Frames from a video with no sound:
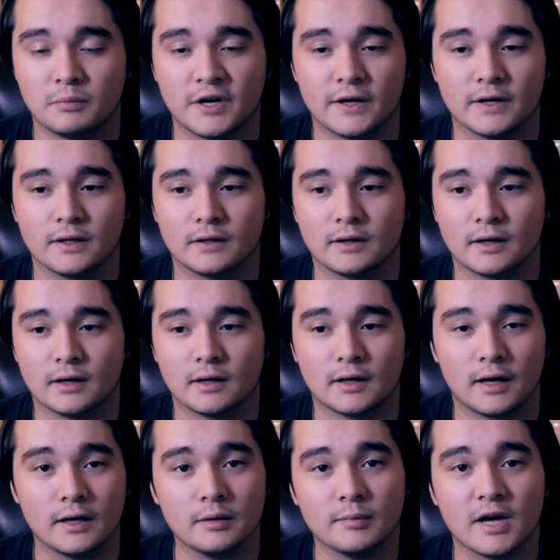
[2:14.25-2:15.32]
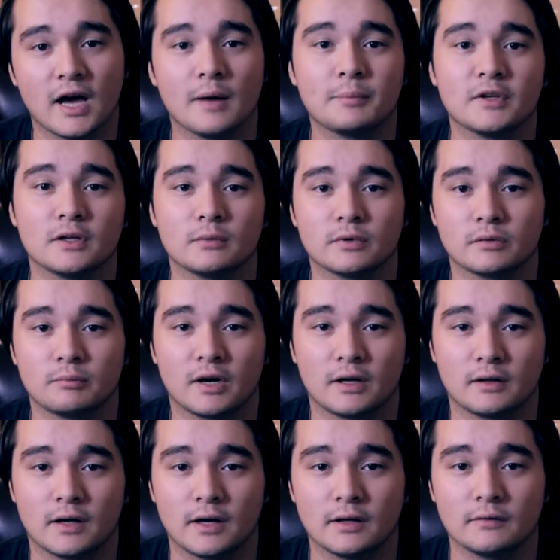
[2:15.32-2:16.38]
but I am happy with my
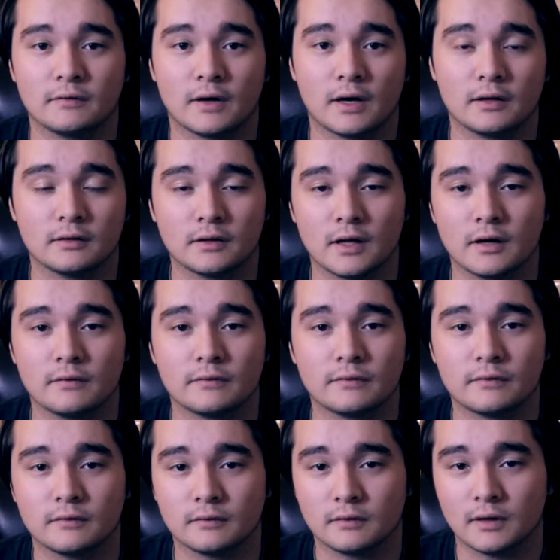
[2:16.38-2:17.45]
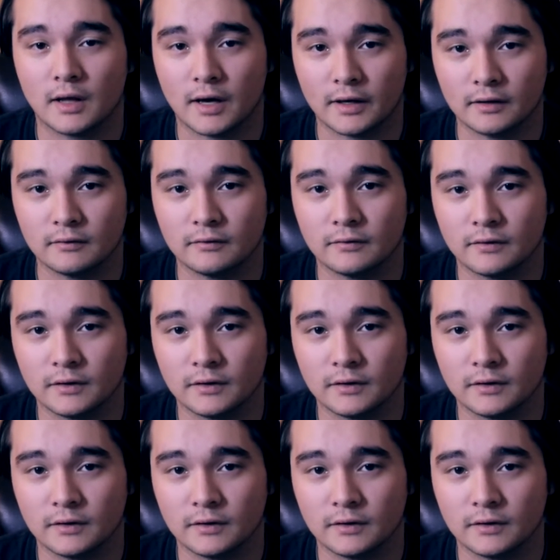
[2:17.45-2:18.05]
life. I love life.